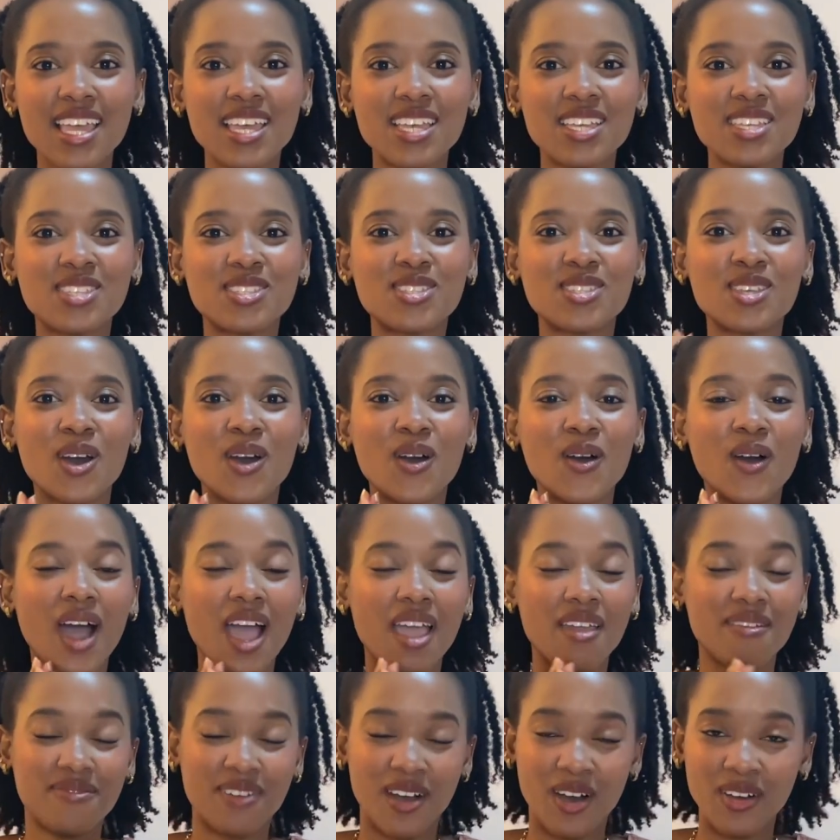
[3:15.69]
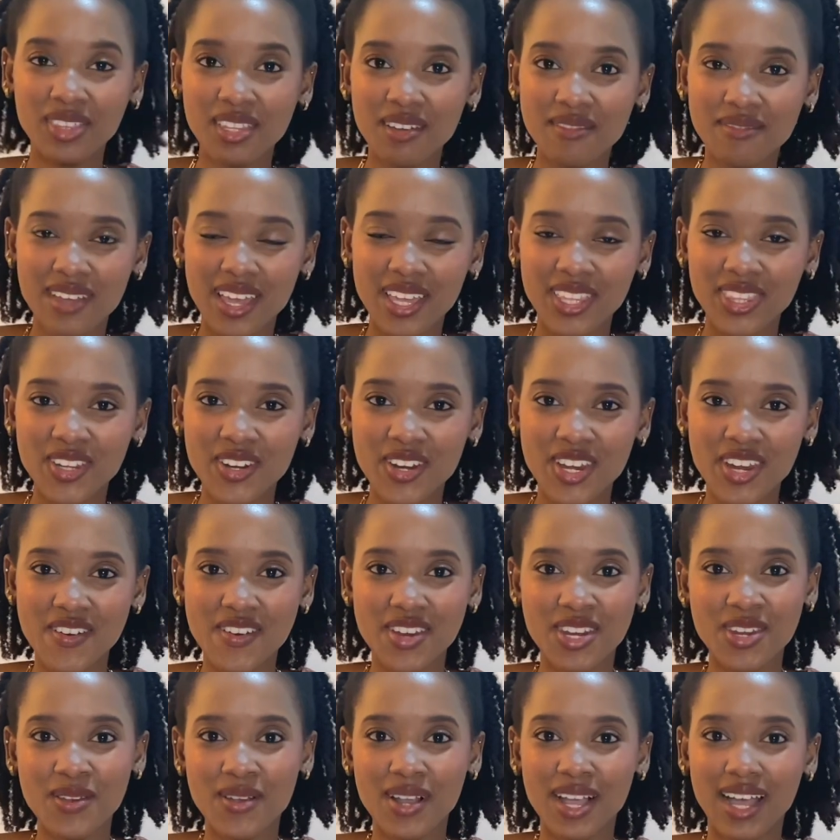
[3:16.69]
So I found a vendor here
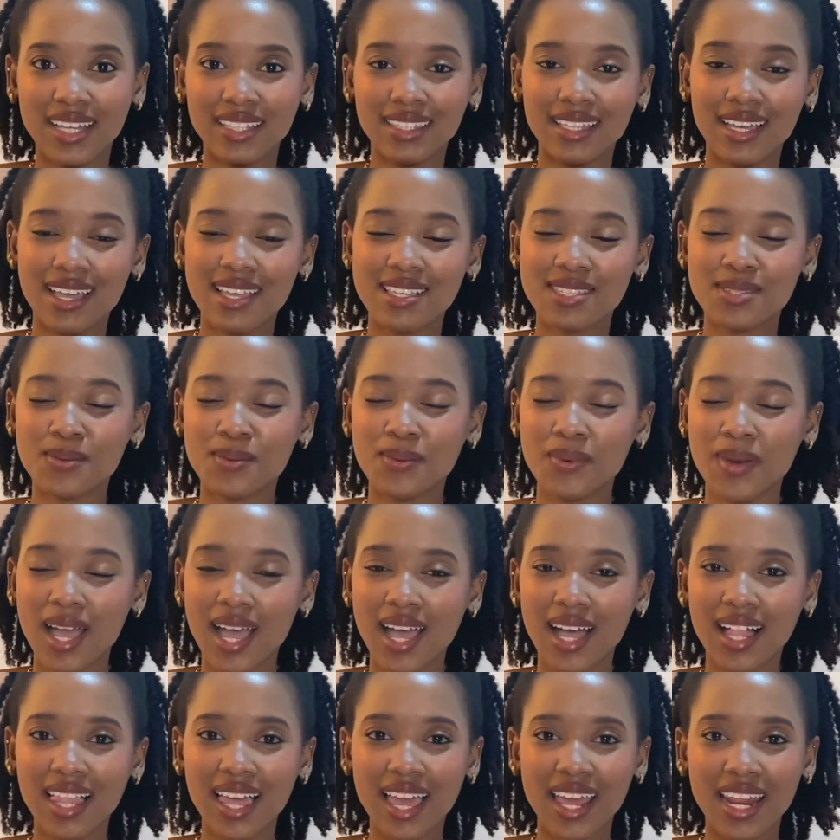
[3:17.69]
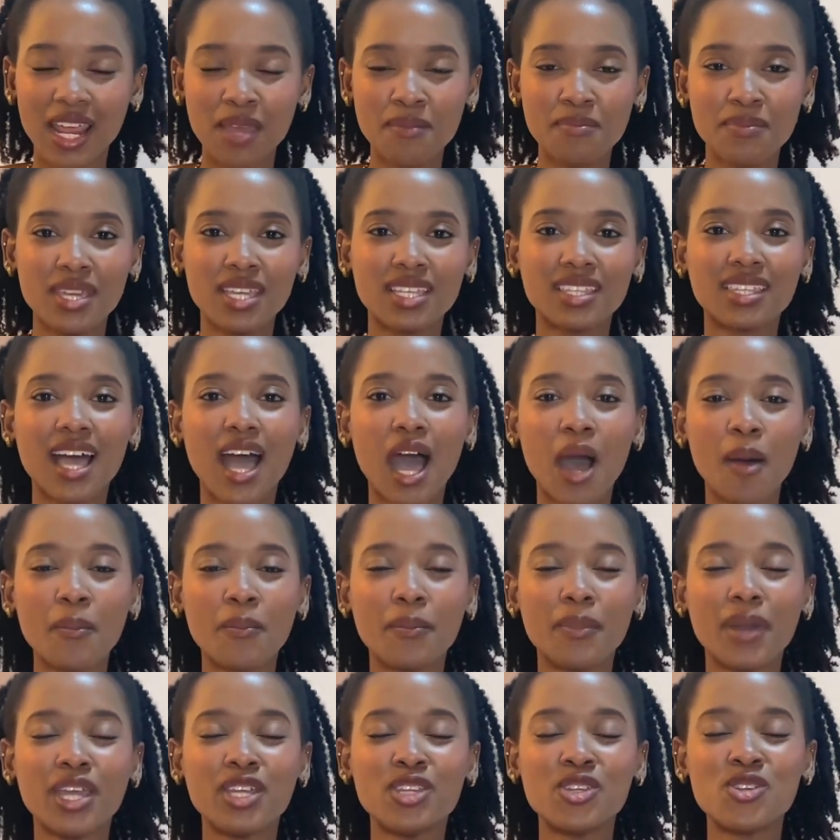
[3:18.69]
in Uganda as well and I picked up
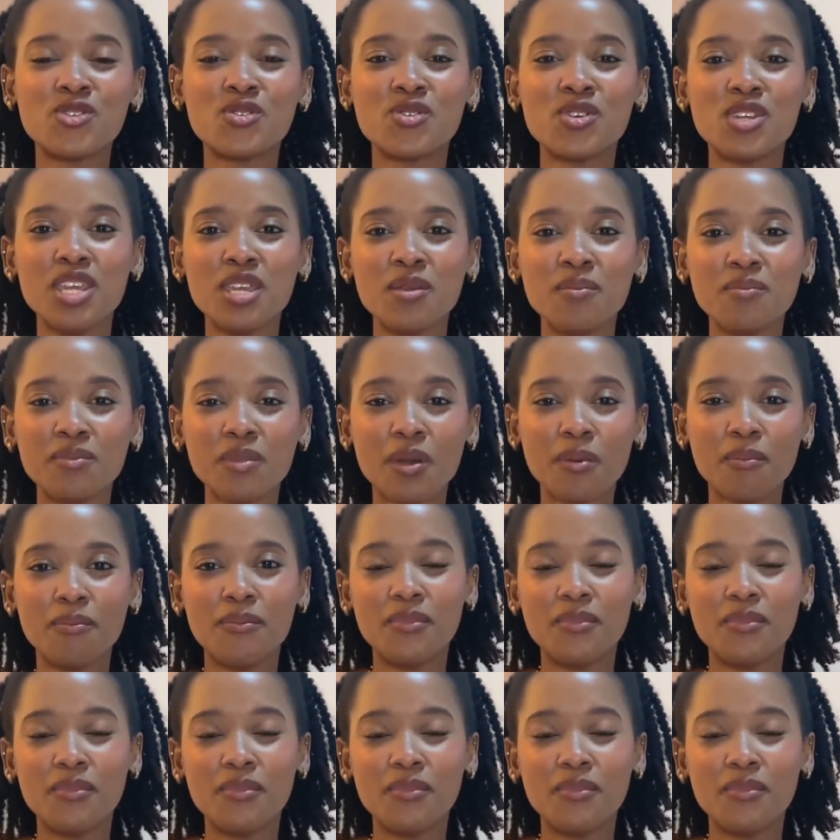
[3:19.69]
my dream